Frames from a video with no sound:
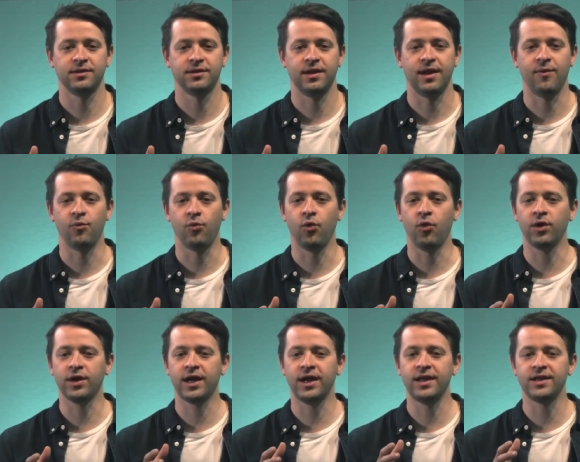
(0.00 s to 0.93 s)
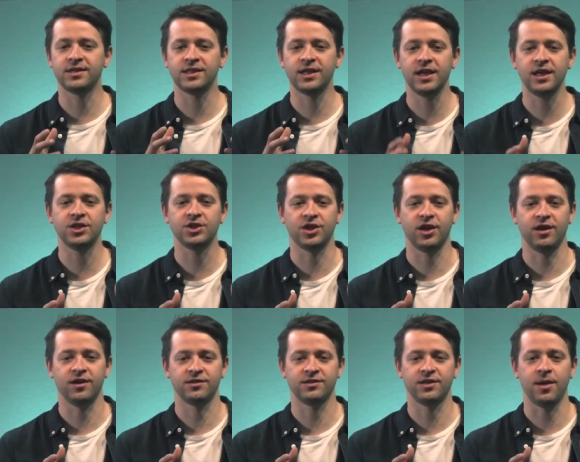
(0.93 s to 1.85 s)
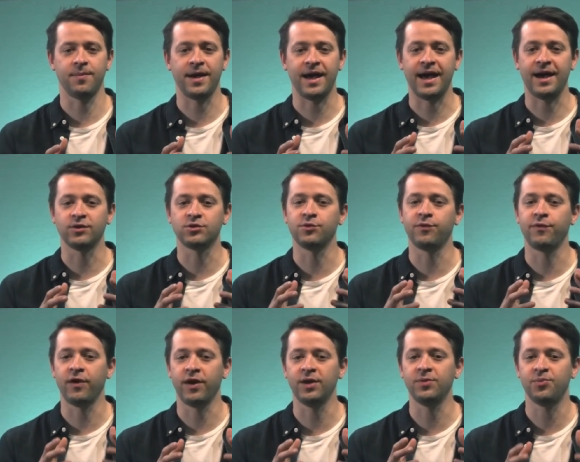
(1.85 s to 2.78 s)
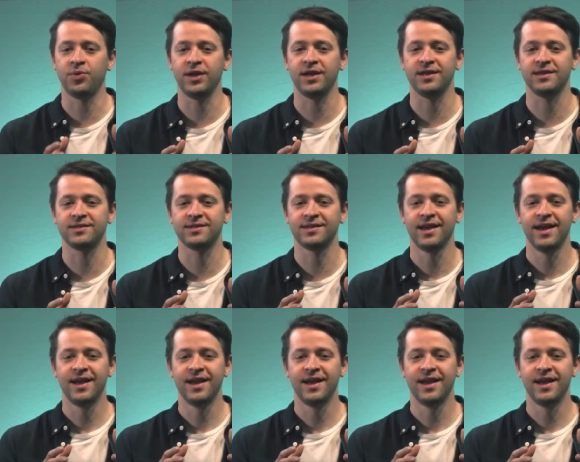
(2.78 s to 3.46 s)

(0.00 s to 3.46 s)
And what can it teach us about how to find peace